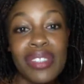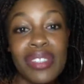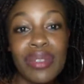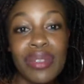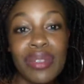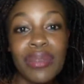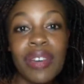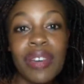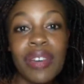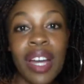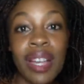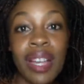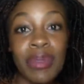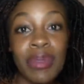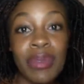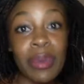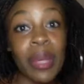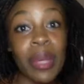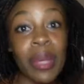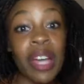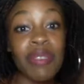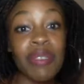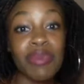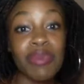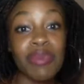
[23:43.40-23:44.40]
So far,
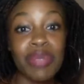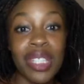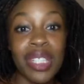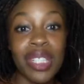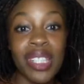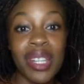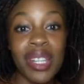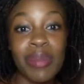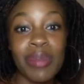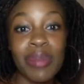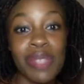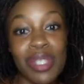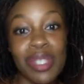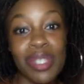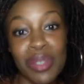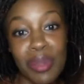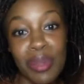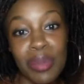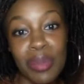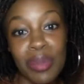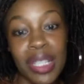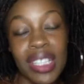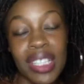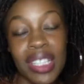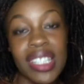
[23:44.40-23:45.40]
everywhere I've been, I'm just
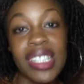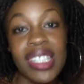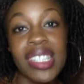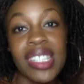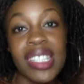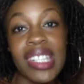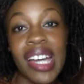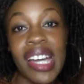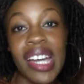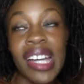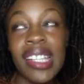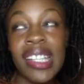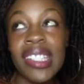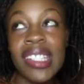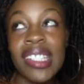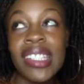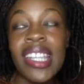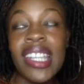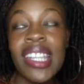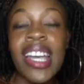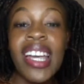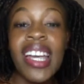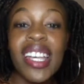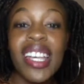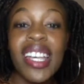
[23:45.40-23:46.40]
completely
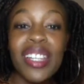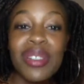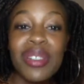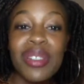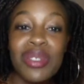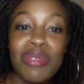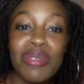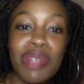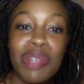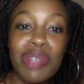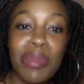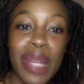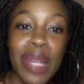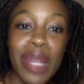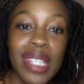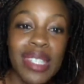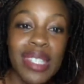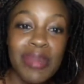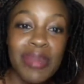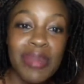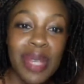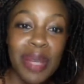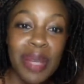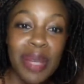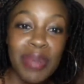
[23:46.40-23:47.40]
stunned. It also
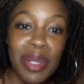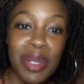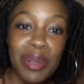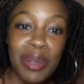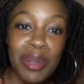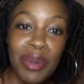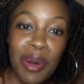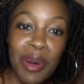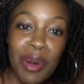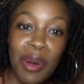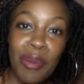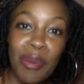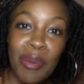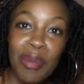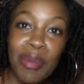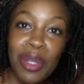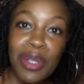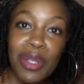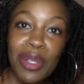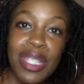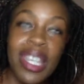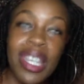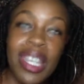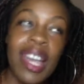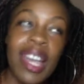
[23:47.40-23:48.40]
reminds me a bit of home,
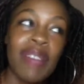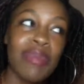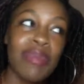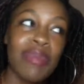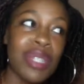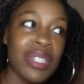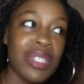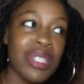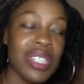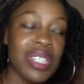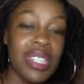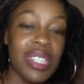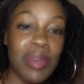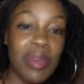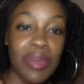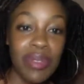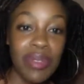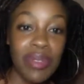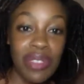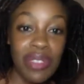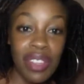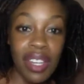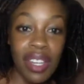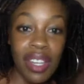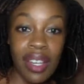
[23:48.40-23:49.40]
because I have been to some
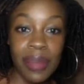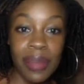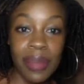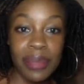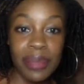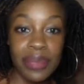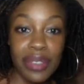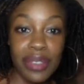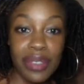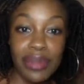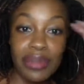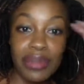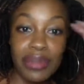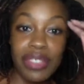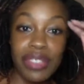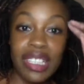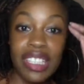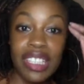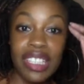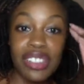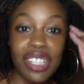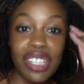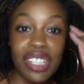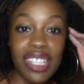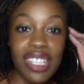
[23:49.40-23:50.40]
of the
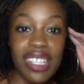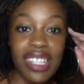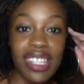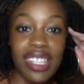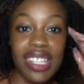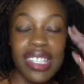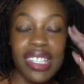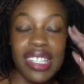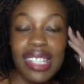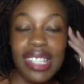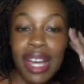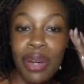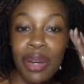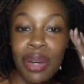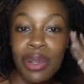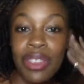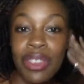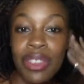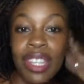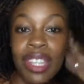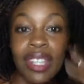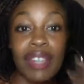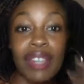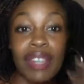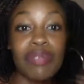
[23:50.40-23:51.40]
villages in the
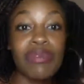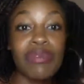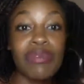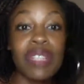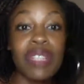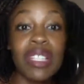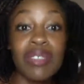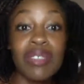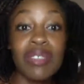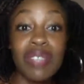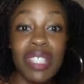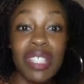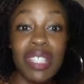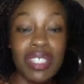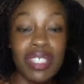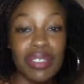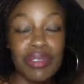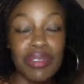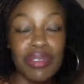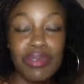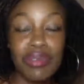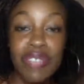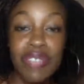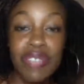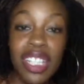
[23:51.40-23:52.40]
south that are really, really
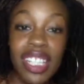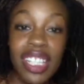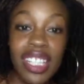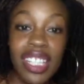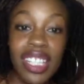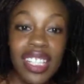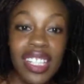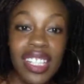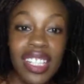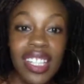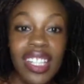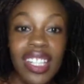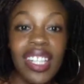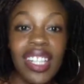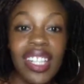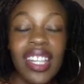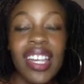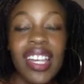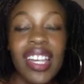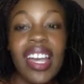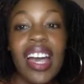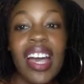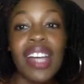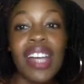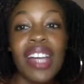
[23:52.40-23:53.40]
green
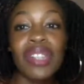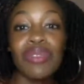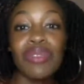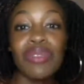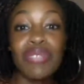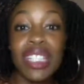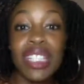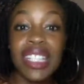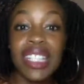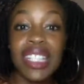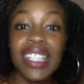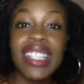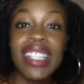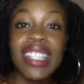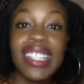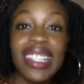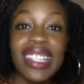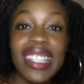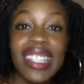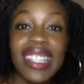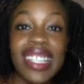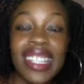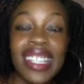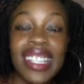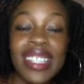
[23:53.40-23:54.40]
and really
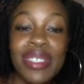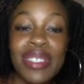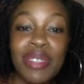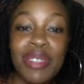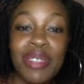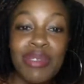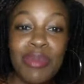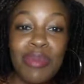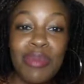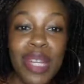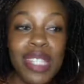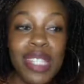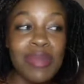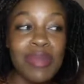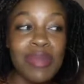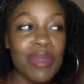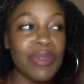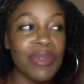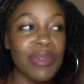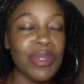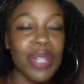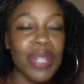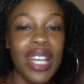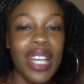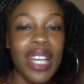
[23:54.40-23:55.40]
hilly. So it reminds me
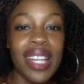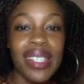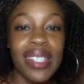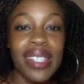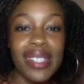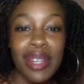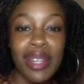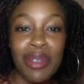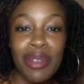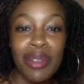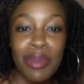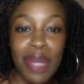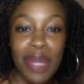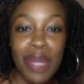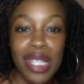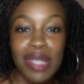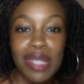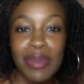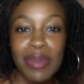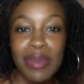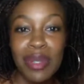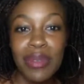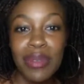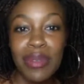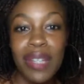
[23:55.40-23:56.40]
of Uganda,
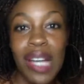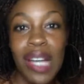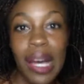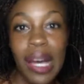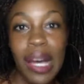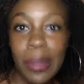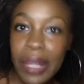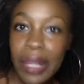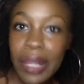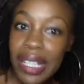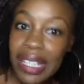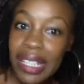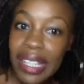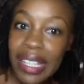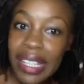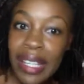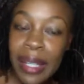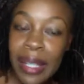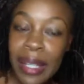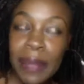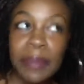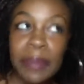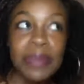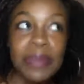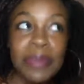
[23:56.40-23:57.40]
reminds me of
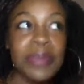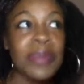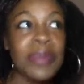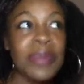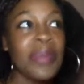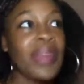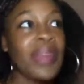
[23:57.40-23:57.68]
Kabale.